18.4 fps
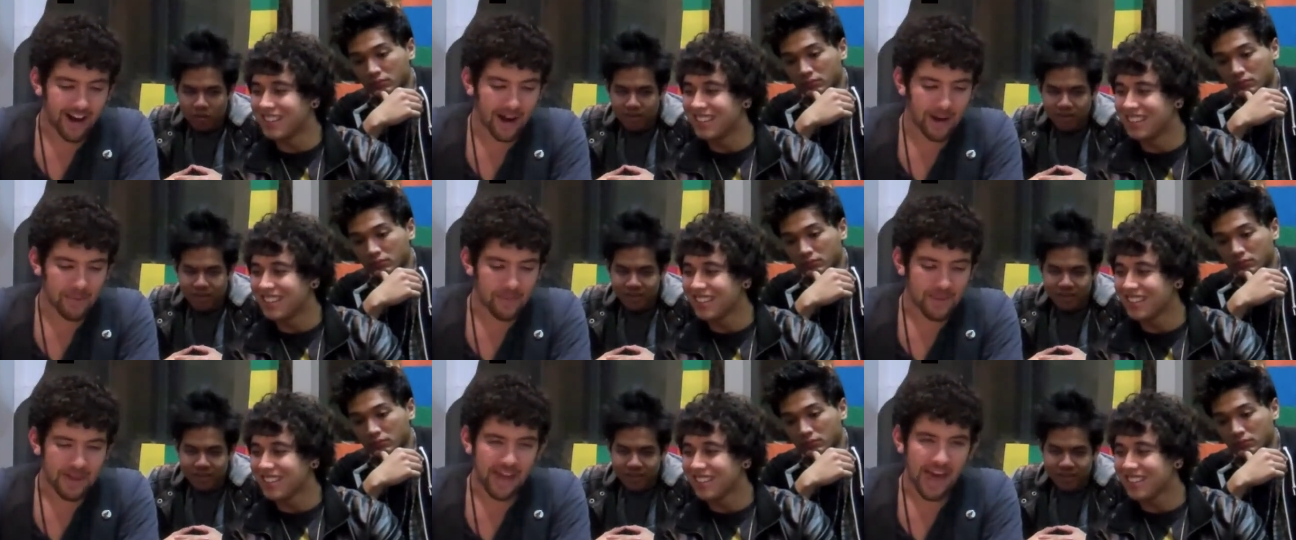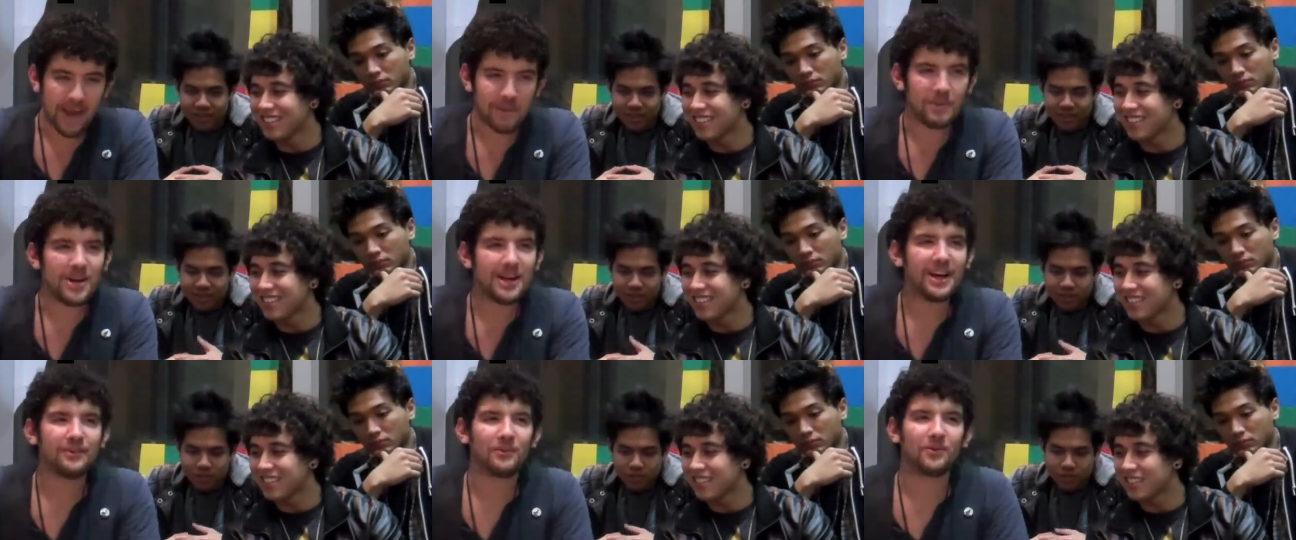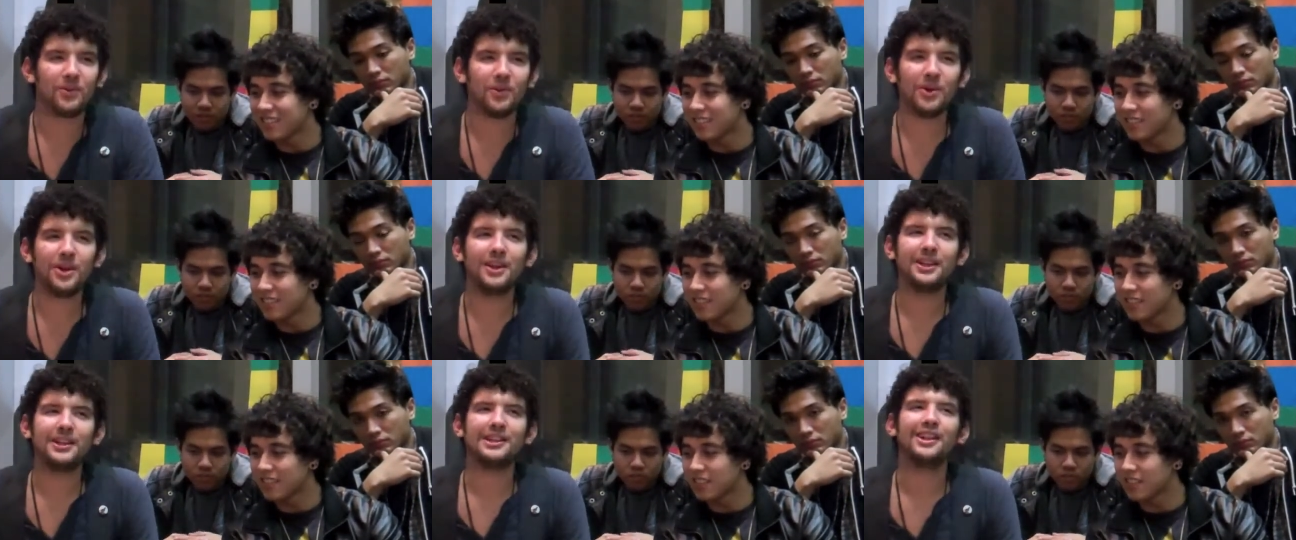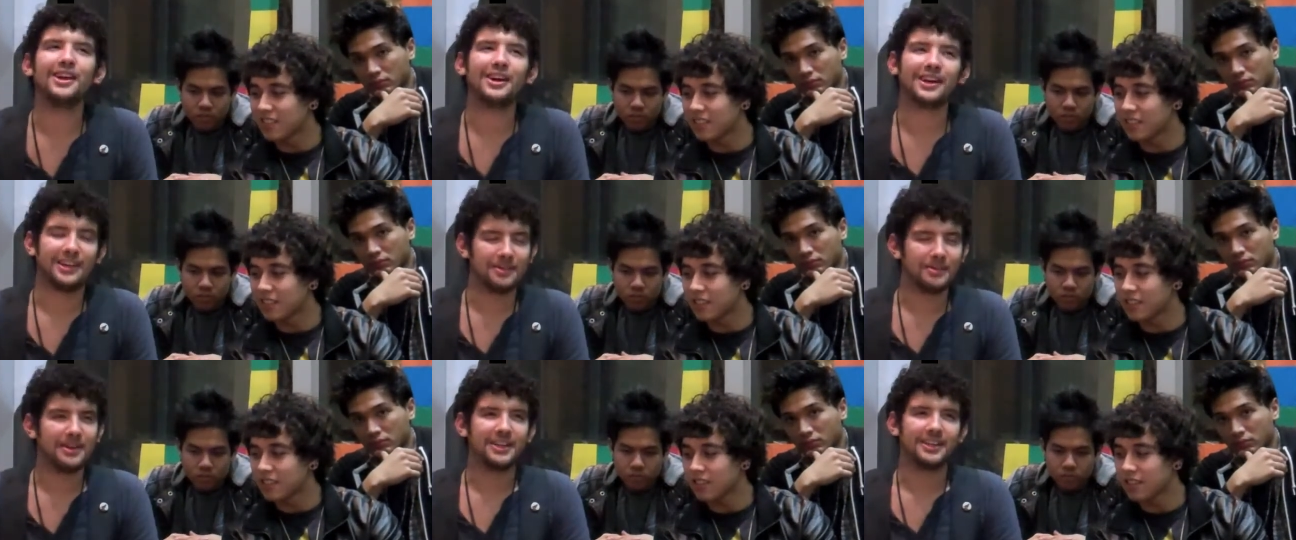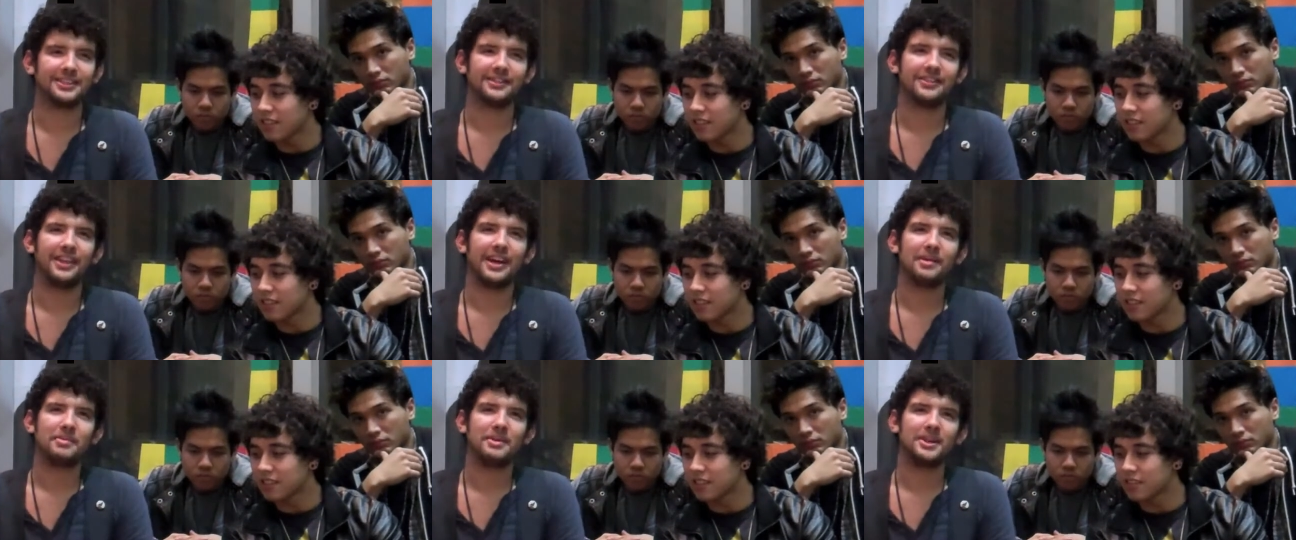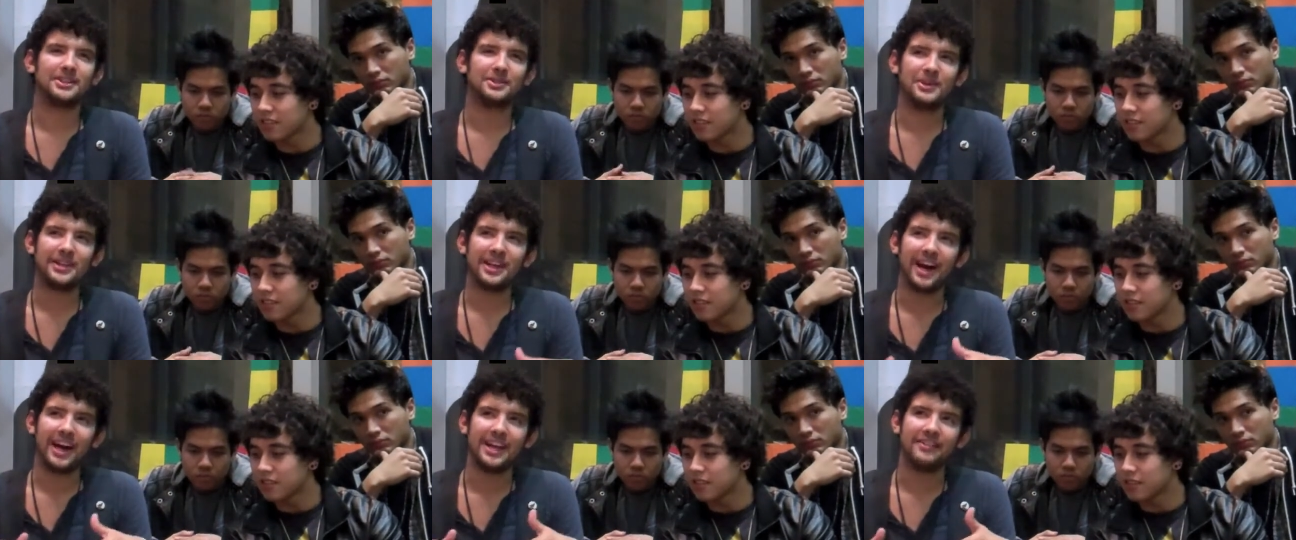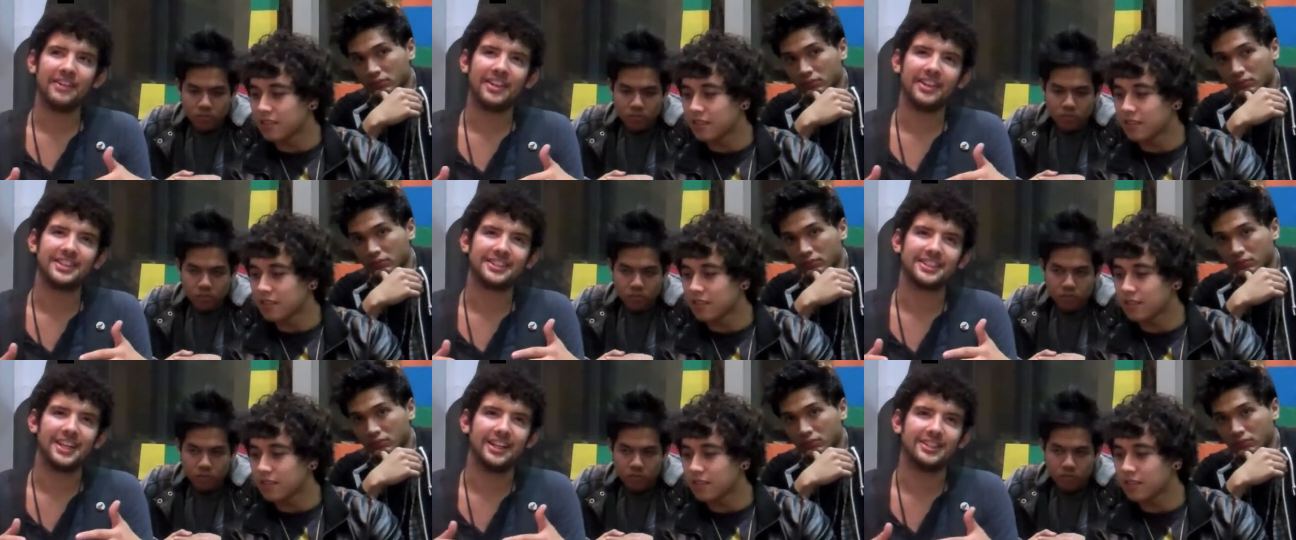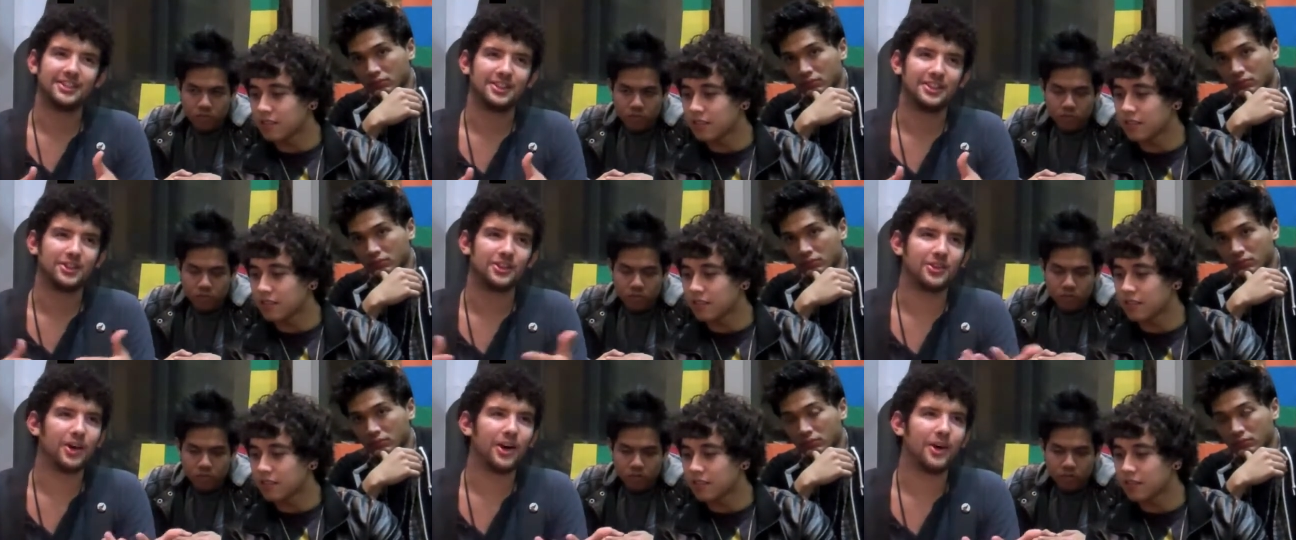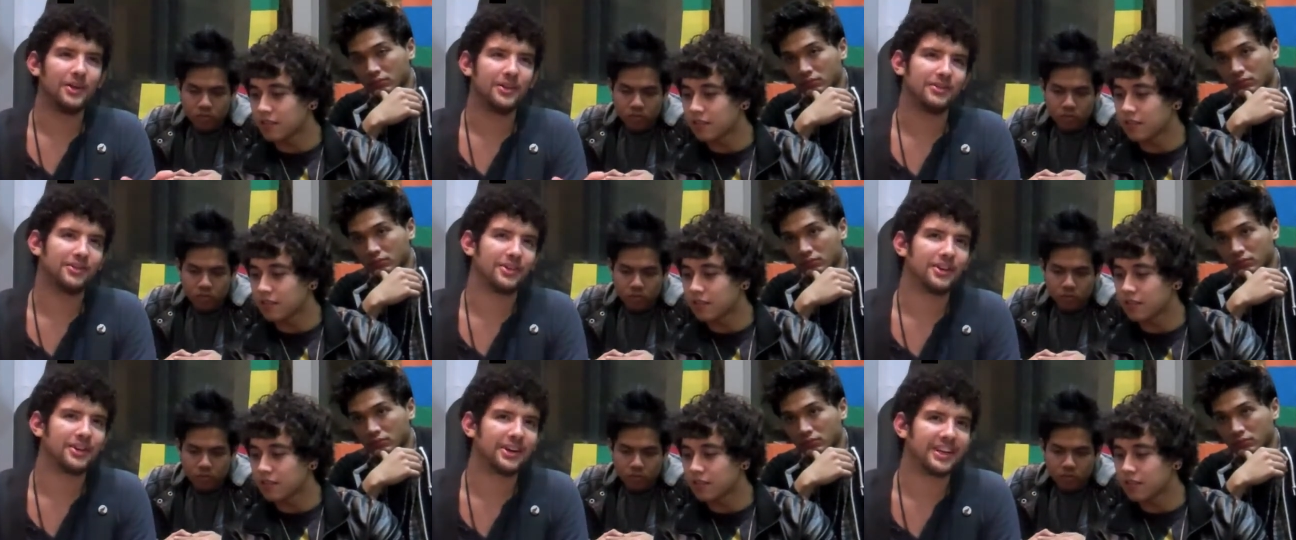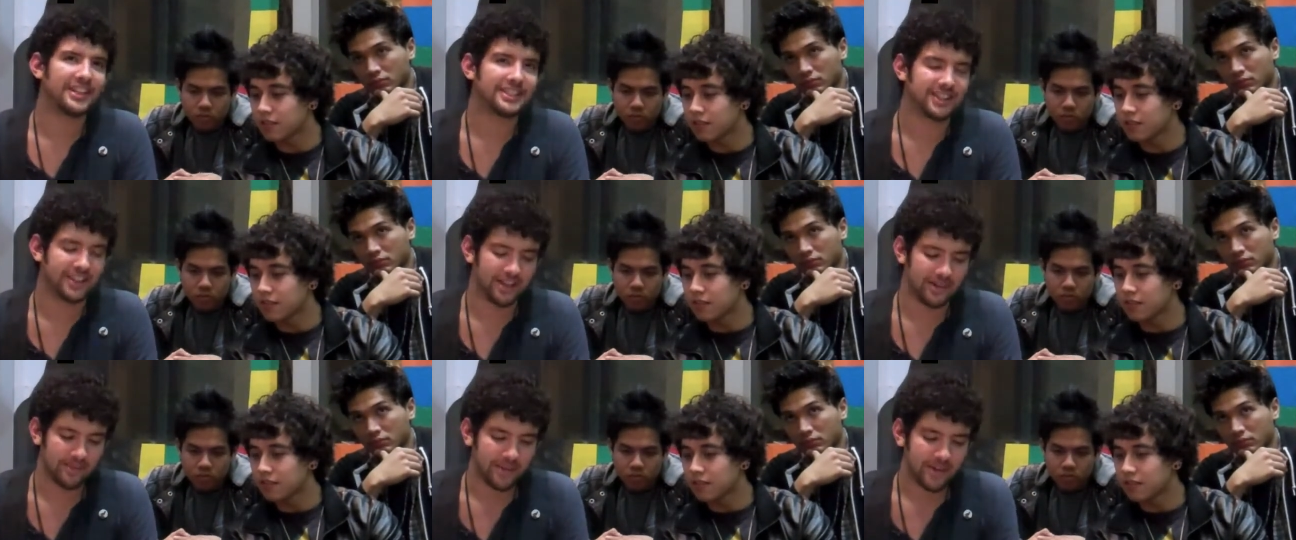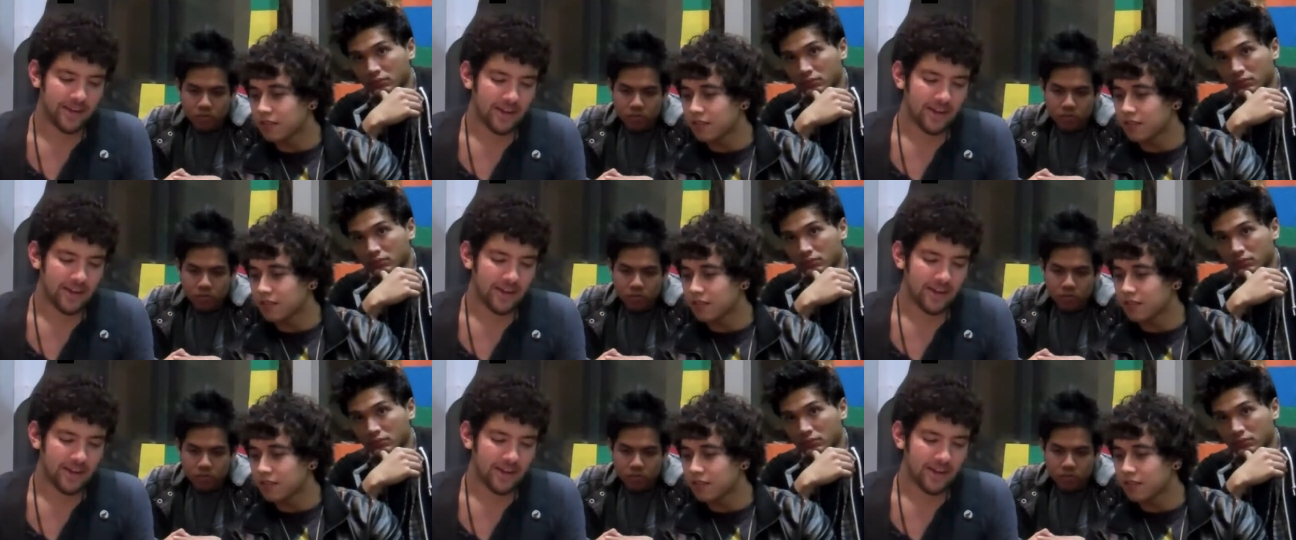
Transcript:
Speaker 1: um, and we got really lucky because of that. Because we kind of had this chance to grow and flourish. Um,